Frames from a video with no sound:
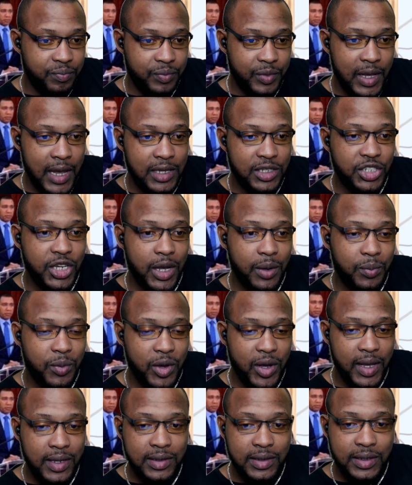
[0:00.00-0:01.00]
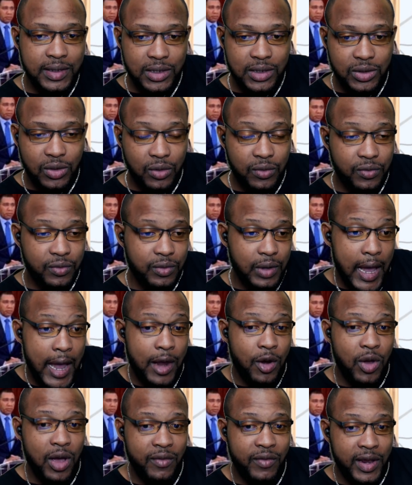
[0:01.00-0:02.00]
at checkpoints and stuff. I
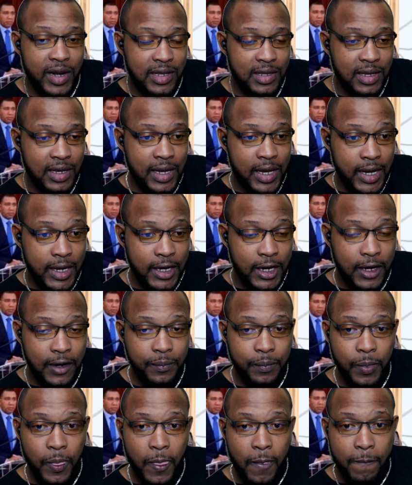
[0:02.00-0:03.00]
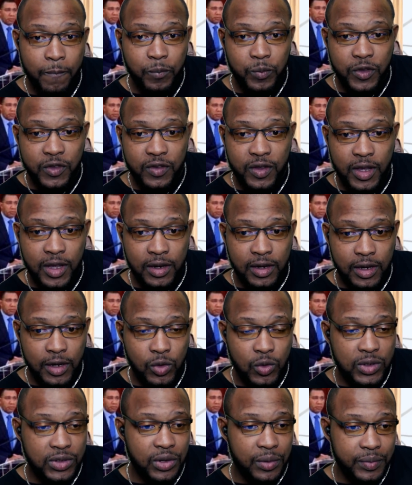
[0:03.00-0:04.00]
don't have anything I do. See, you
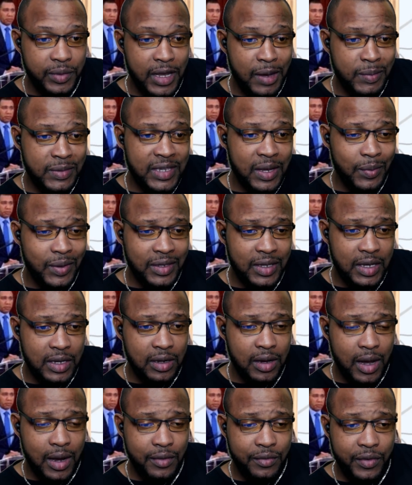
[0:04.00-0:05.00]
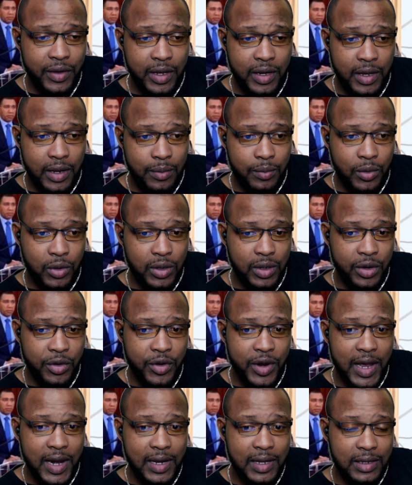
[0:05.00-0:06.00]
know, sometimes it's a bit inconvenient, but the
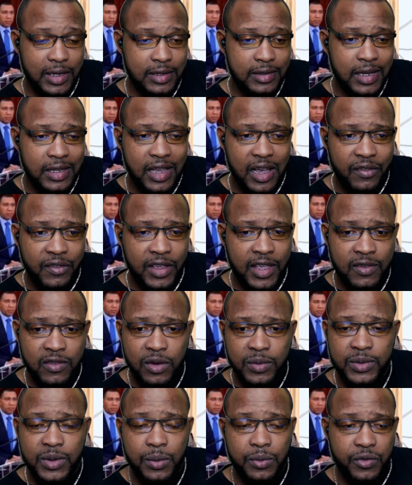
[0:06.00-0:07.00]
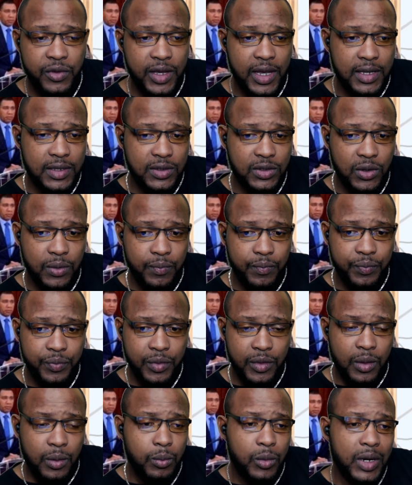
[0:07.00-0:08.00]
reality is that you have to give up something to get something.
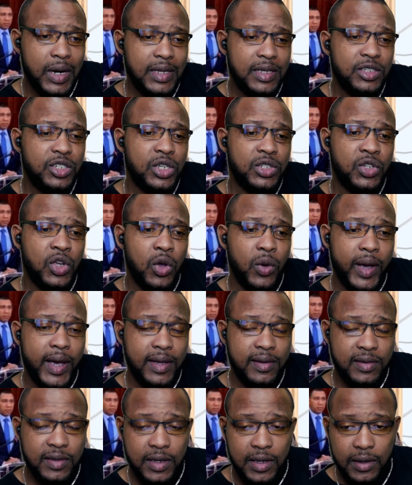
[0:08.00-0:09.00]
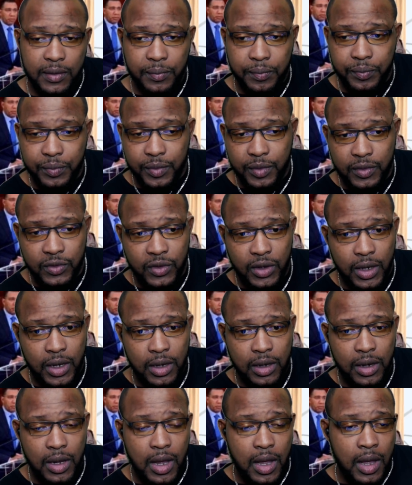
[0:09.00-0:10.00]
But that is just how I see it.
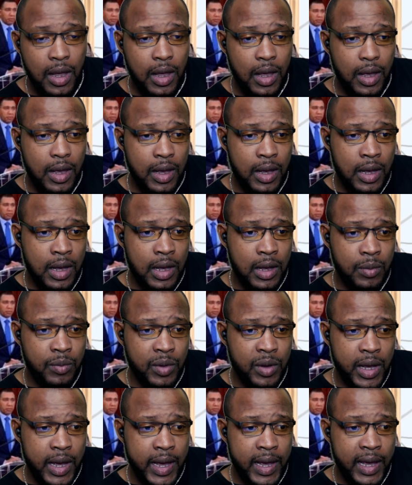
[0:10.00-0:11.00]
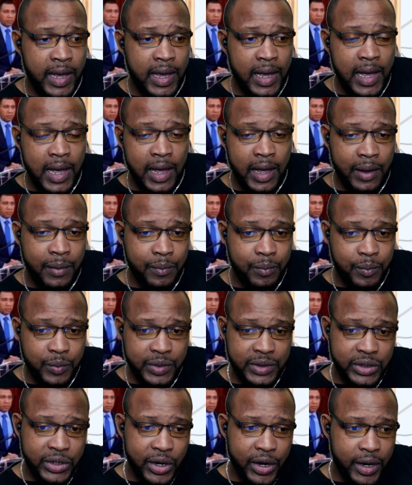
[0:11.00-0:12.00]
See, I am
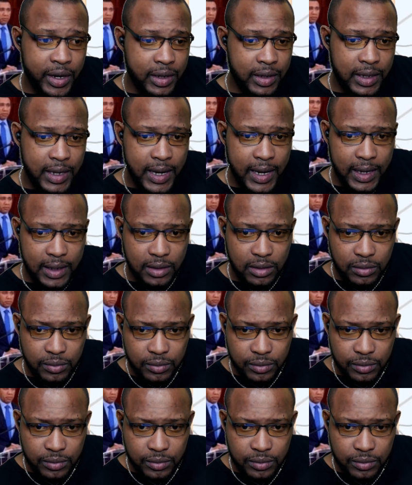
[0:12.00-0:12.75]
certain that